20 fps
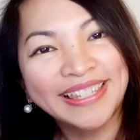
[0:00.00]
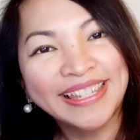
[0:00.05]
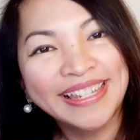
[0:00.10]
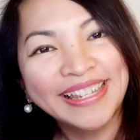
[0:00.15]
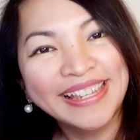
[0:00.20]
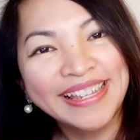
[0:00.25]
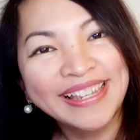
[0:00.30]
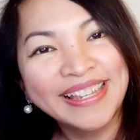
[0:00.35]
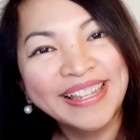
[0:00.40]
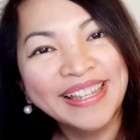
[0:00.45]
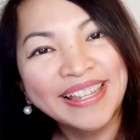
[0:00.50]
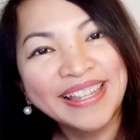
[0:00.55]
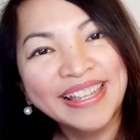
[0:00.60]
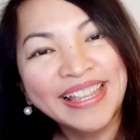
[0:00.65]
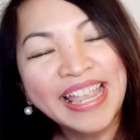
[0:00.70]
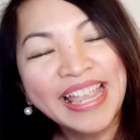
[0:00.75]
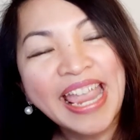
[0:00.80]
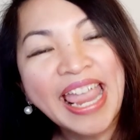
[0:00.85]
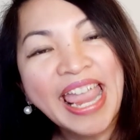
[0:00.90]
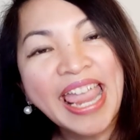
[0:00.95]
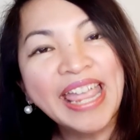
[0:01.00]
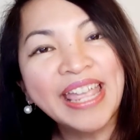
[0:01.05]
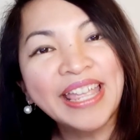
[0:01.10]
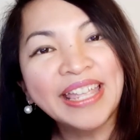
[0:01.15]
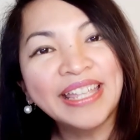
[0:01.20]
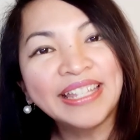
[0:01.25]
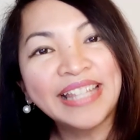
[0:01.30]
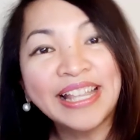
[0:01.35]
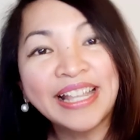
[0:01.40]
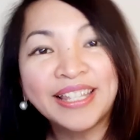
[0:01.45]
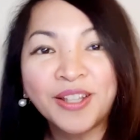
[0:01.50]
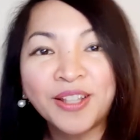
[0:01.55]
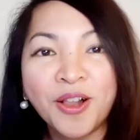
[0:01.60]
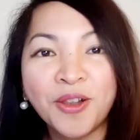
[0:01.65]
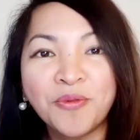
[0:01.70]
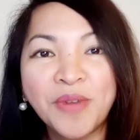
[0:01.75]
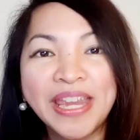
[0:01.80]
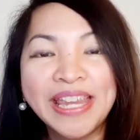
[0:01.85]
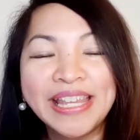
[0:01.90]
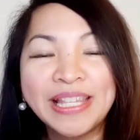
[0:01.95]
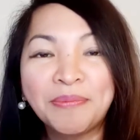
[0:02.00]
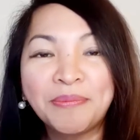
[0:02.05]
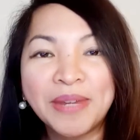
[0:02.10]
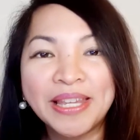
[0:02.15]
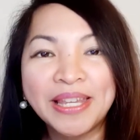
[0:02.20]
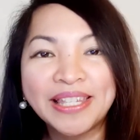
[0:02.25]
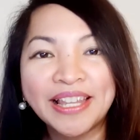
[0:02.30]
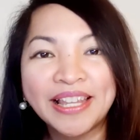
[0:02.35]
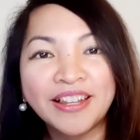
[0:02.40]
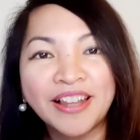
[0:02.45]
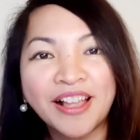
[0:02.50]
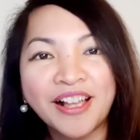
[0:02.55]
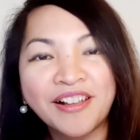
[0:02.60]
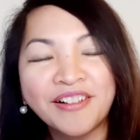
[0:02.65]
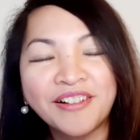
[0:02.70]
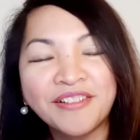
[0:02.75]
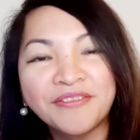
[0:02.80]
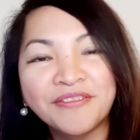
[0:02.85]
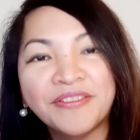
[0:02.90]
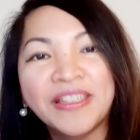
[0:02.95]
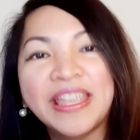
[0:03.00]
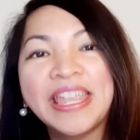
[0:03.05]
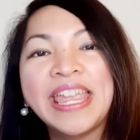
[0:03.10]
And as always, peace and love.